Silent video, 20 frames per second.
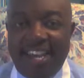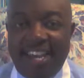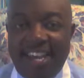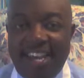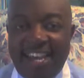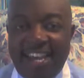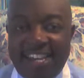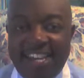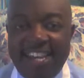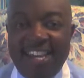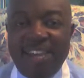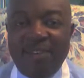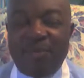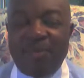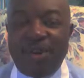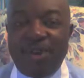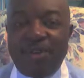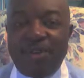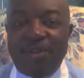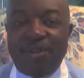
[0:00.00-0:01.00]
and he
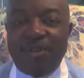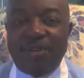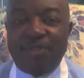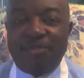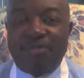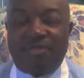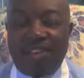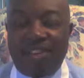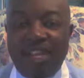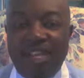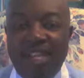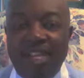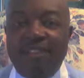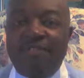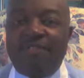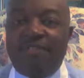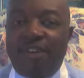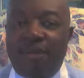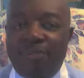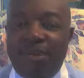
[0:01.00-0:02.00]
will
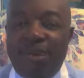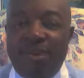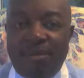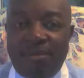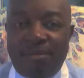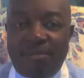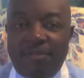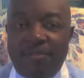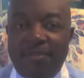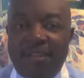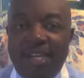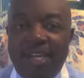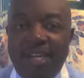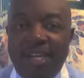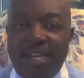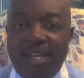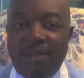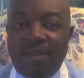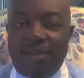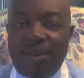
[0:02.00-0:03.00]
flee from you.
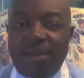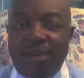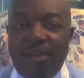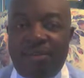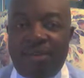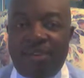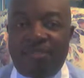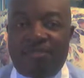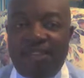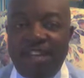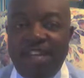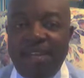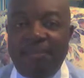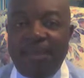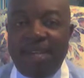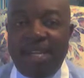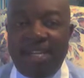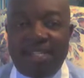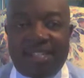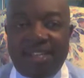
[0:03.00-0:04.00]
Well, you know what flee
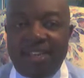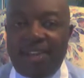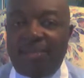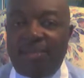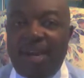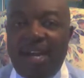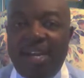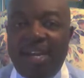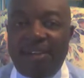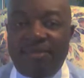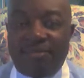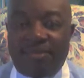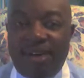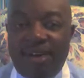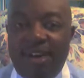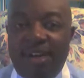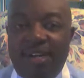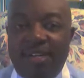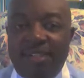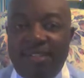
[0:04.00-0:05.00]
means? Get away,
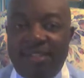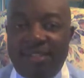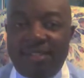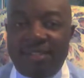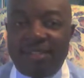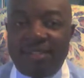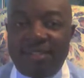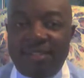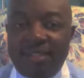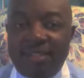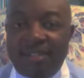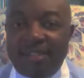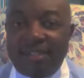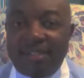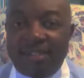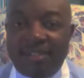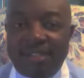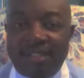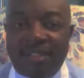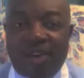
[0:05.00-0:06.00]
run,
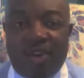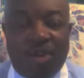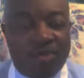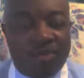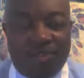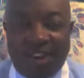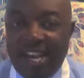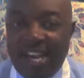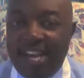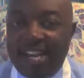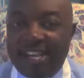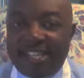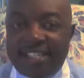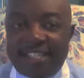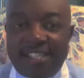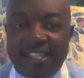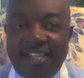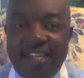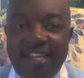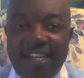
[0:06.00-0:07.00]
go
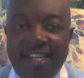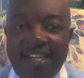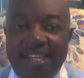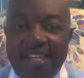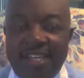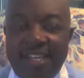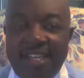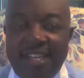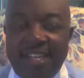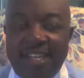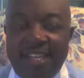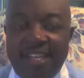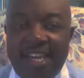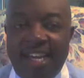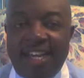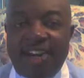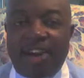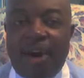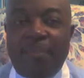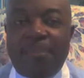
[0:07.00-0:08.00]
fast.
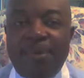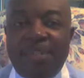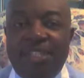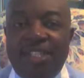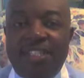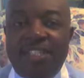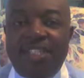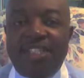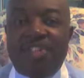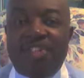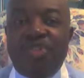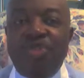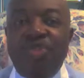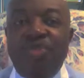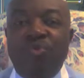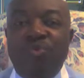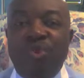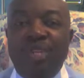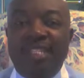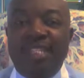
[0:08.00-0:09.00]
And our position is
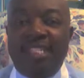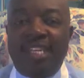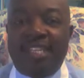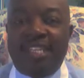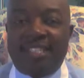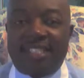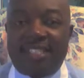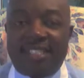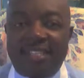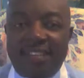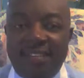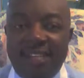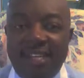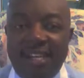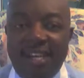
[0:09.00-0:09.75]
to resist.